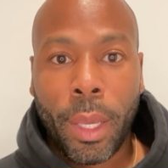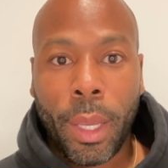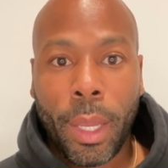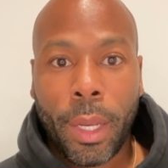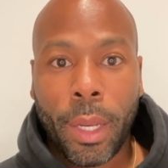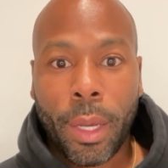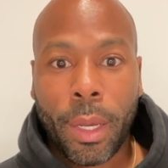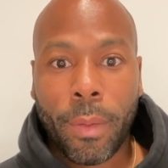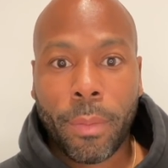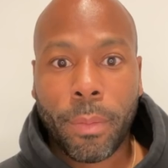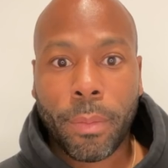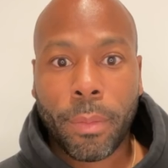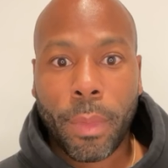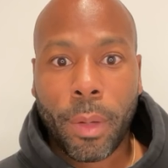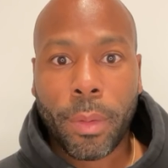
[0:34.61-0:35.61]
And I
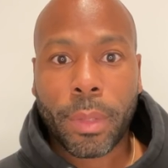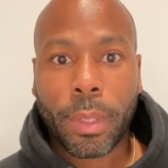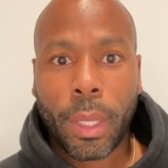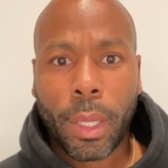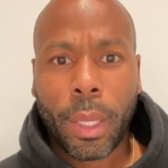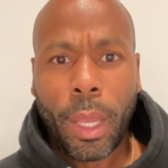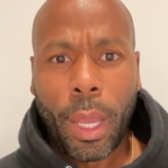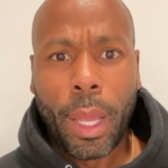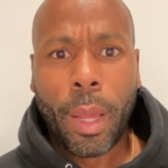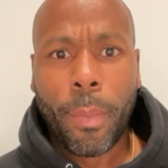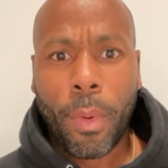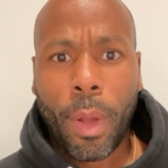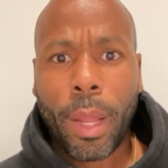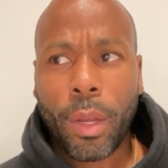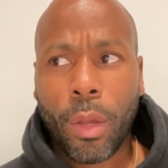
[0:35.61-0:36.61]
was like, yeah,
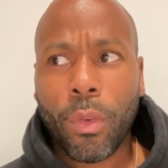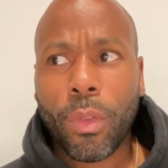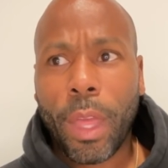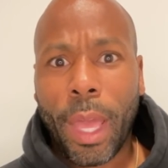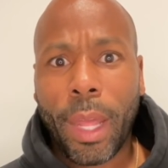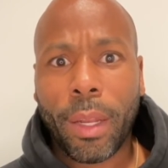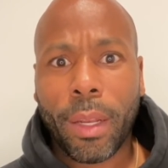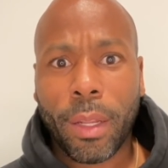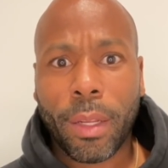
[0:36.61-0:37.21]
I know that.